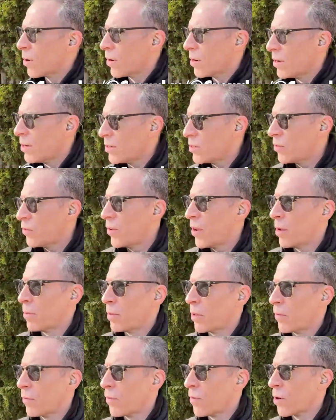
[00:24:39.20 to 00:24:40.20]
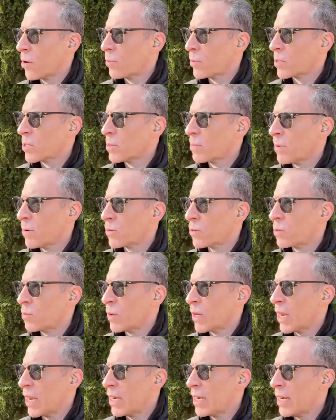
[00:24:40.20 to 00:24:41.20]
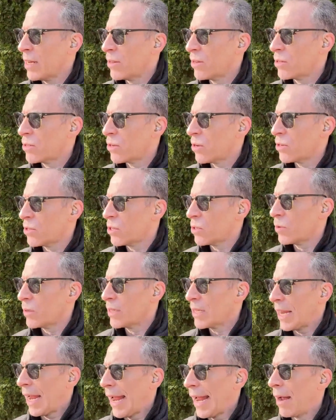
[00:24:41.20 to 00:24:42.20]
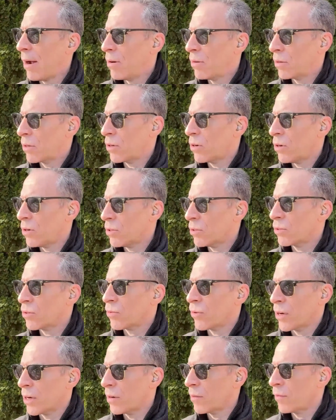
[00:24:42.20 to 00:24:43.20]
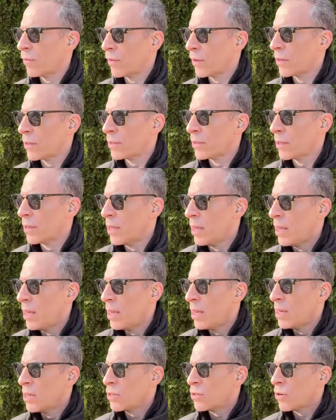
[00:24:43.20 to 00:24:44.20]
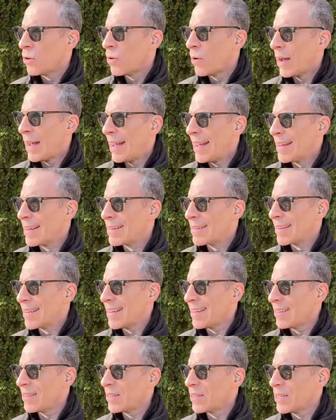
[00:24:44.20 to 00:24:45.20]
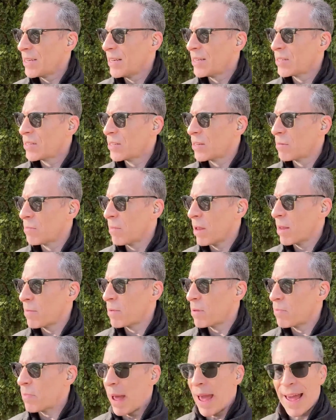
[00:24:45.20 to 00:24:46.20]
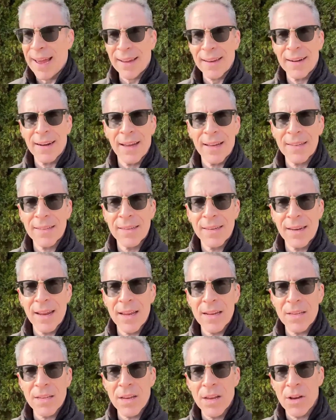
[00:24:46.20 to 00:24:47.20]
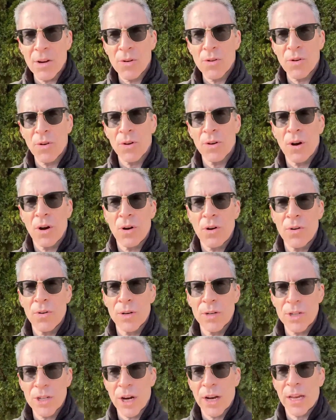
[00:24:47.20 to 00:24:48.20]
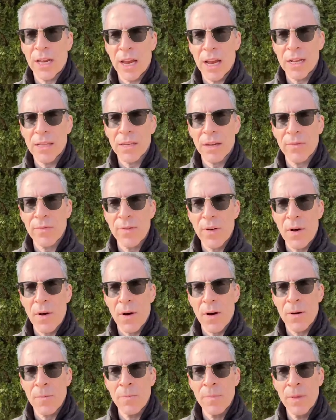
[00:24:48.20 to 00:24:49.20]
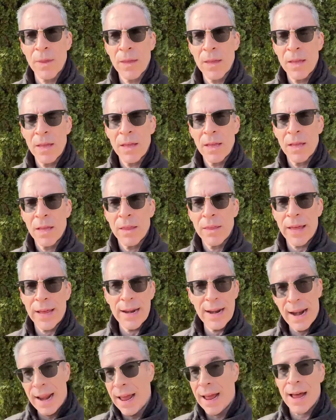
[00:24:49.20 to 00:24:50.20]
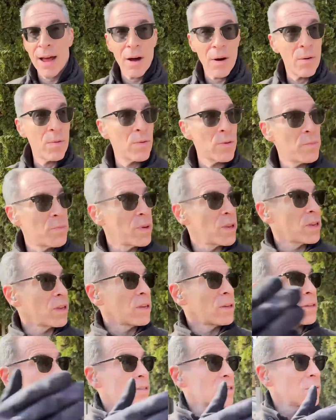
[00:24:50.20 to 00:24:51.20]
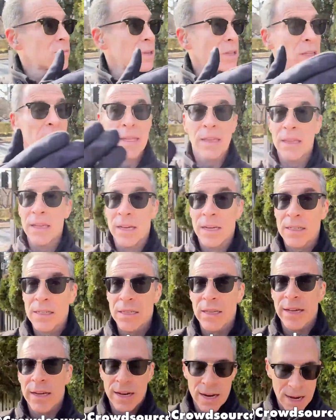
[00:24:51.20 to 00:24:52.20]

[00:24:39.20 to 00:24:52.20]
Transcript: his family farm was supposed to be. And now there's also a town called Greenfield. So I get the sense that maybe back in 1918, you could own a gigantic farm that now would be something like this, like a